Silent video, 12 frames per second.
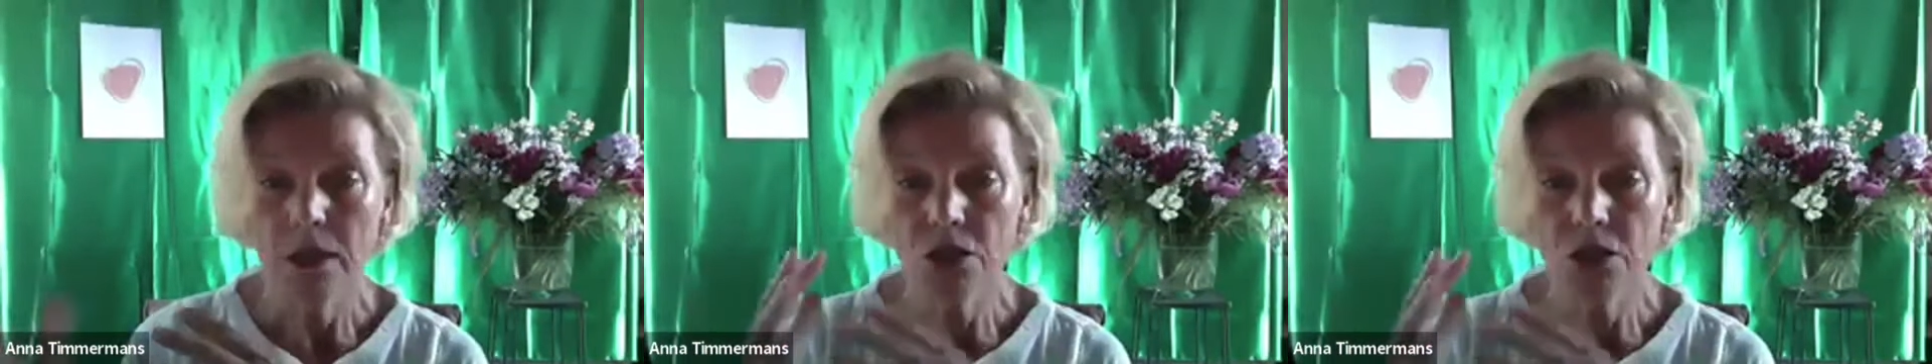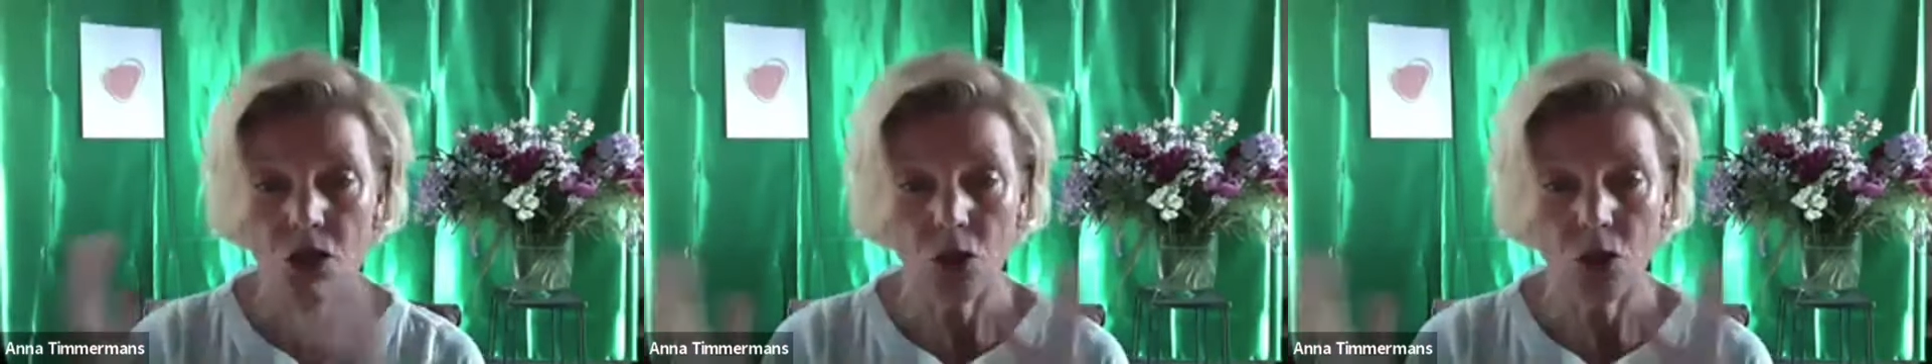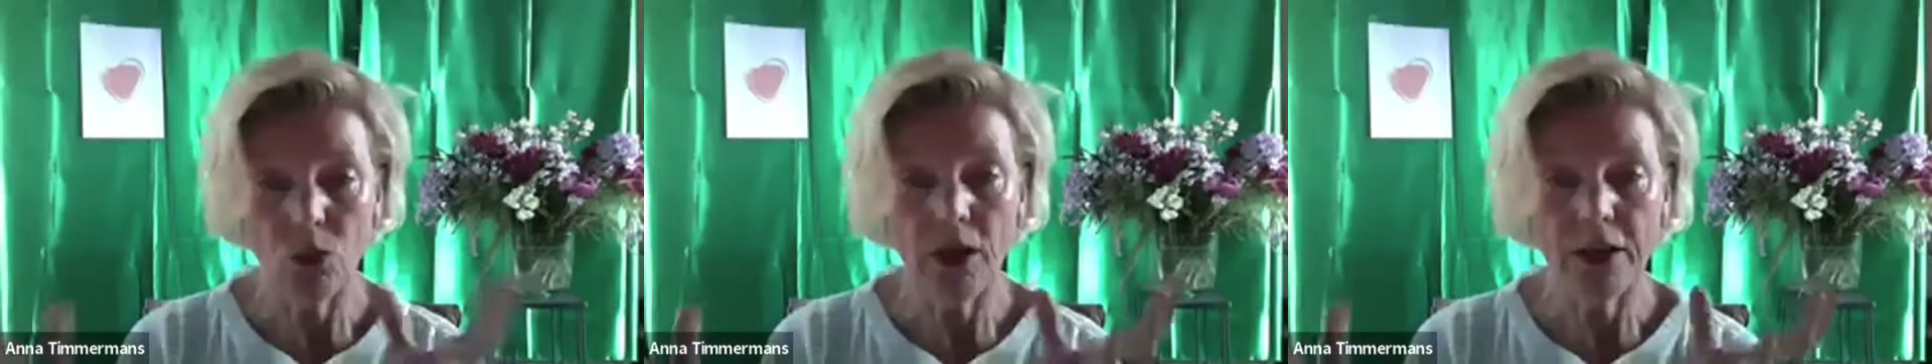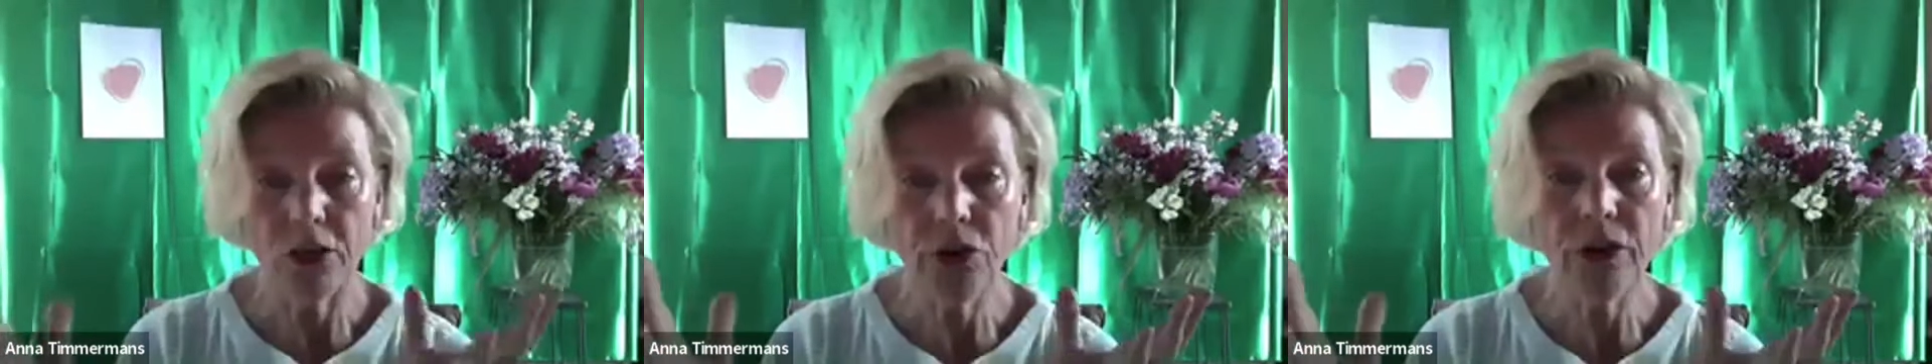So I
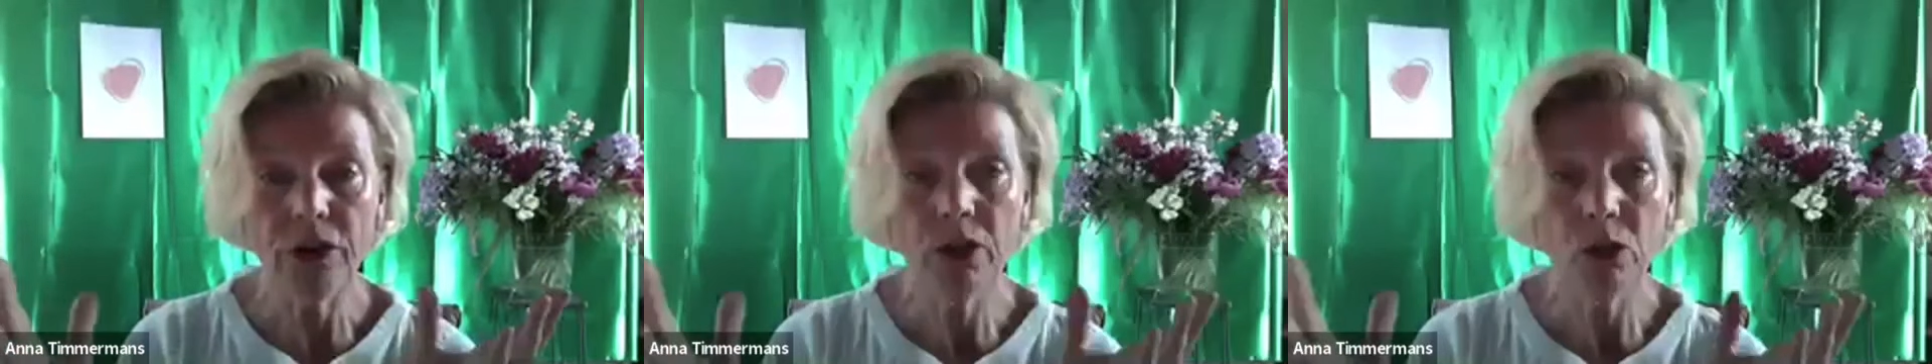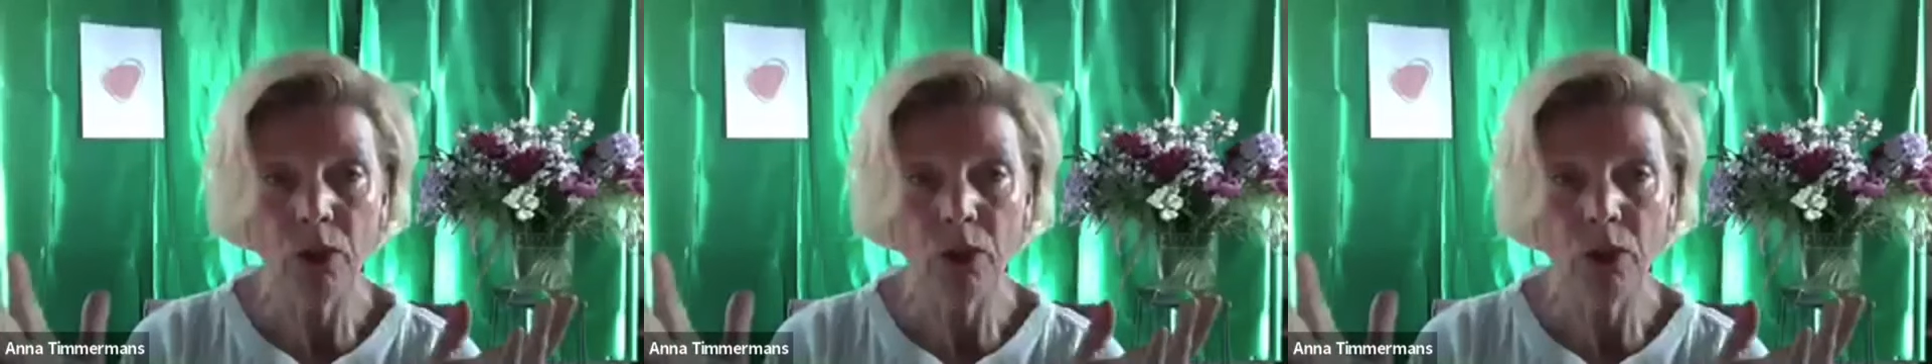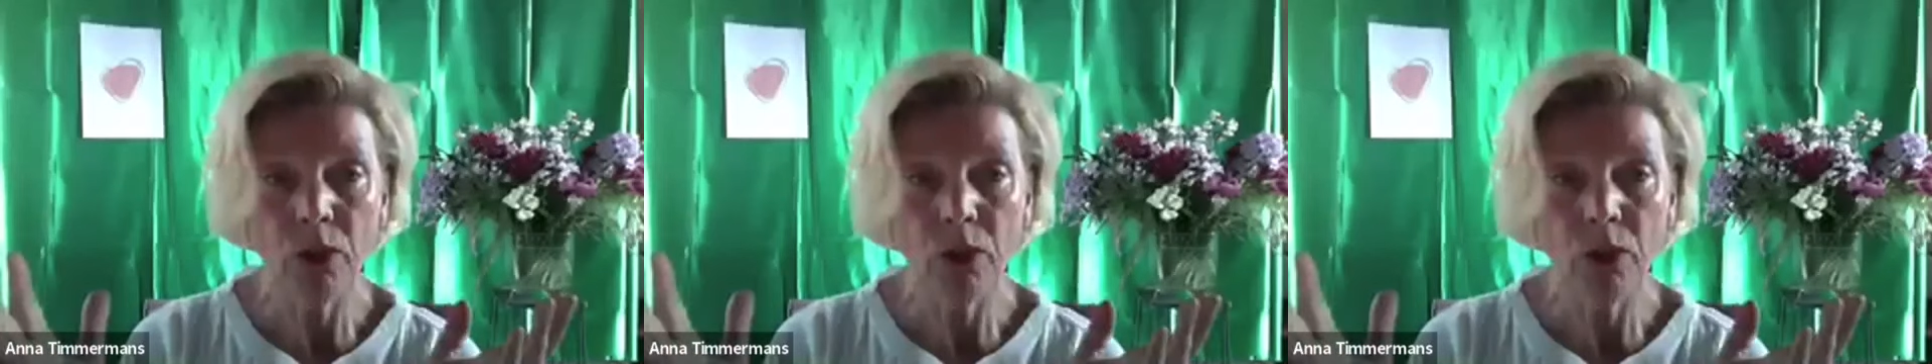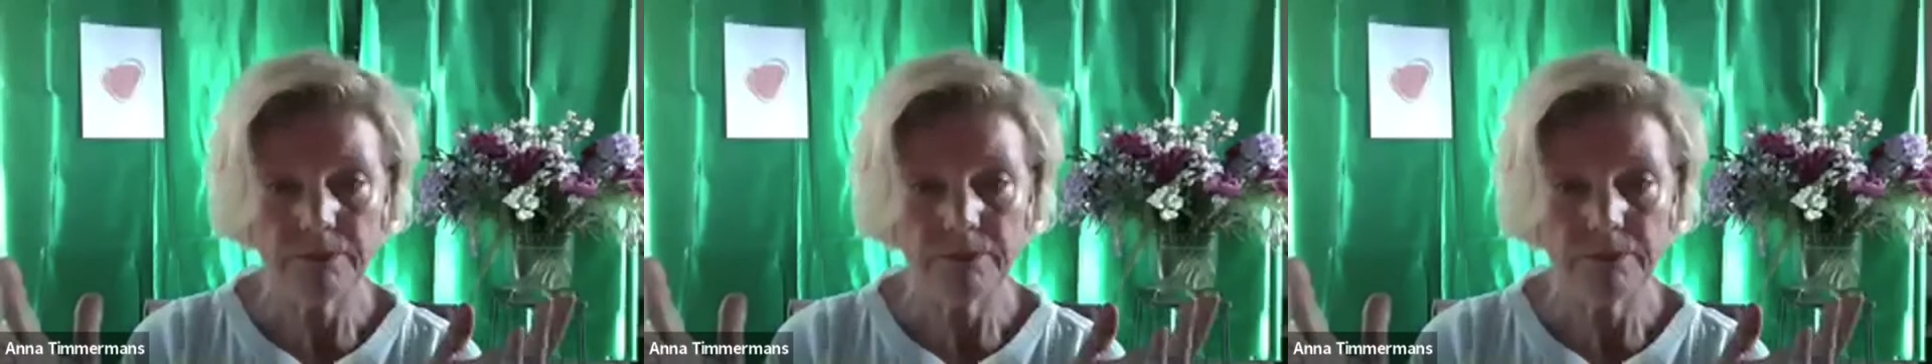turned away.